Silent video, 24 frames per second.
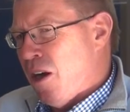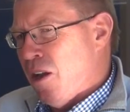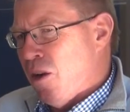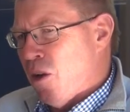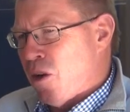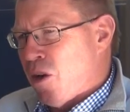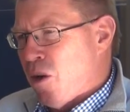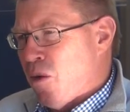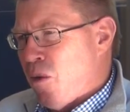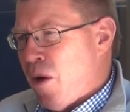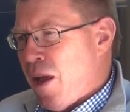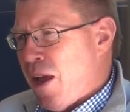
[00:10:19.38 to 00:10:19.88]

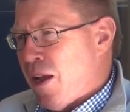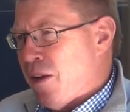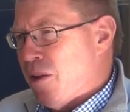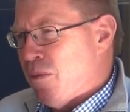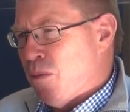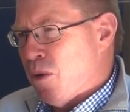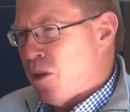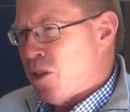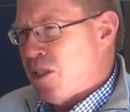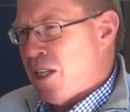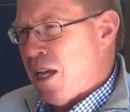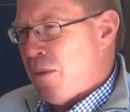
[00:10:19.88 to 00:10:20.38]
look around
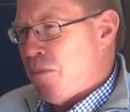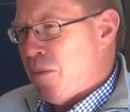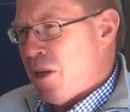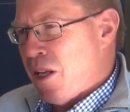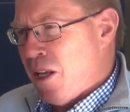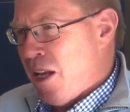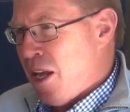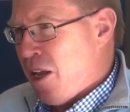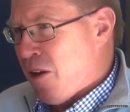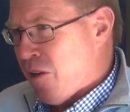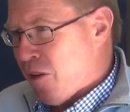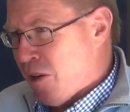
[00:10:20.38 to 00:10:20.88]
at what's
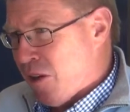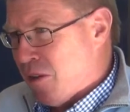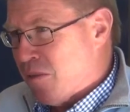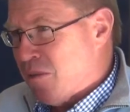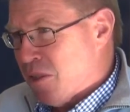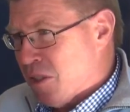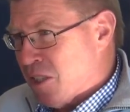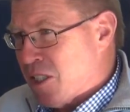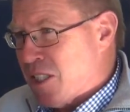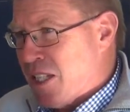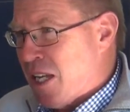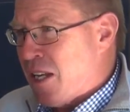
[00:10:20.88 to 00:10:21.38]
happening here
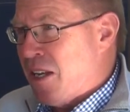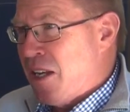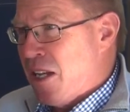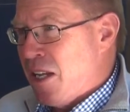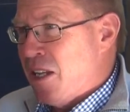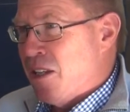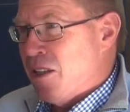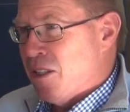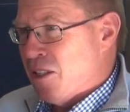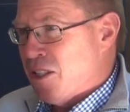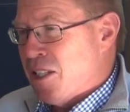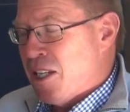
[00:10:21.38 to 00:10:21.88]
in
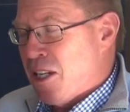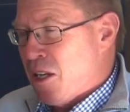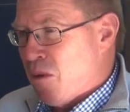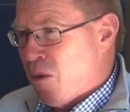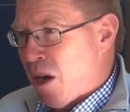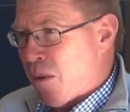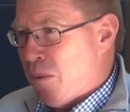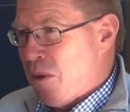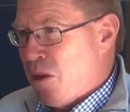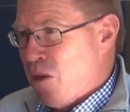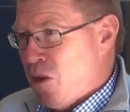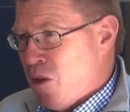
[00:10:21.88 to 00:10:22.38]
Sydney, in the Sydney
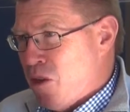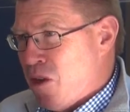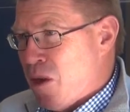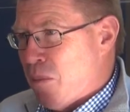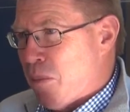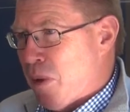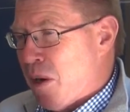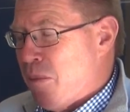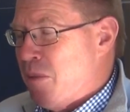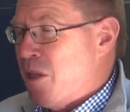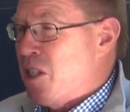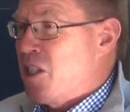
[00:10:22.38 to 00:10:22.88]
Rugby Union
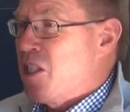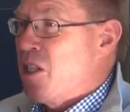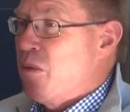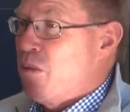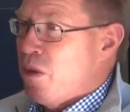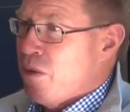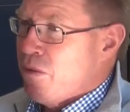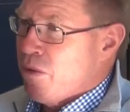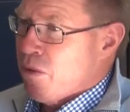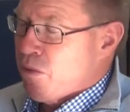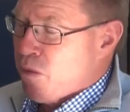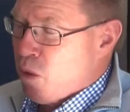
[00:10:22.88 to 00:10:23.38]
Premiership.
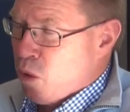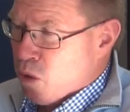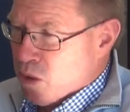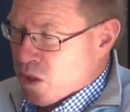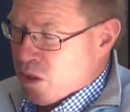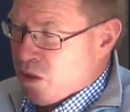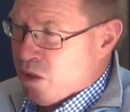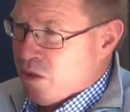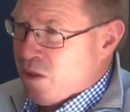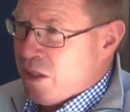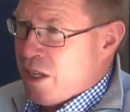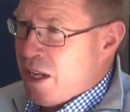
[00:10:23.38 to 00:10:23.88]
We've, of course,
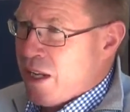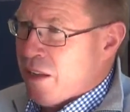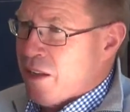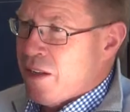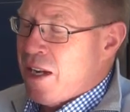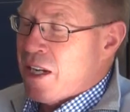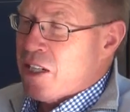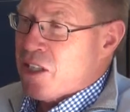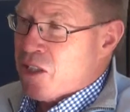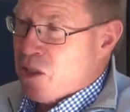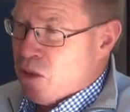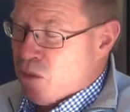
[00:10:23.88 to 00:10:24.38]
got now the
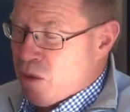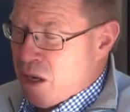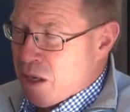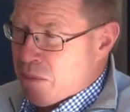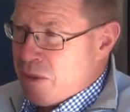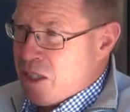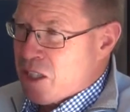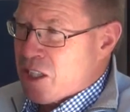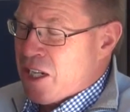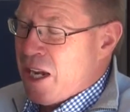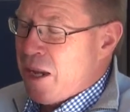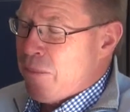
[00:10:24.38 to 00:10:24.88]
National
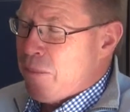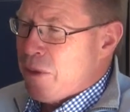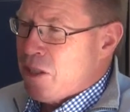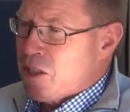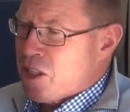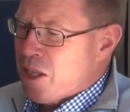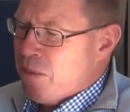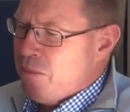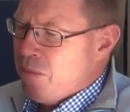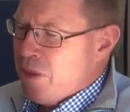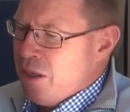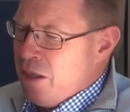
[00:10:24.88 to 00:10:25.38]
Rugby
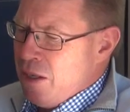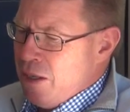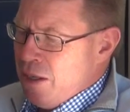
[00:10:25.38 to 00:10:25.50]
Championship.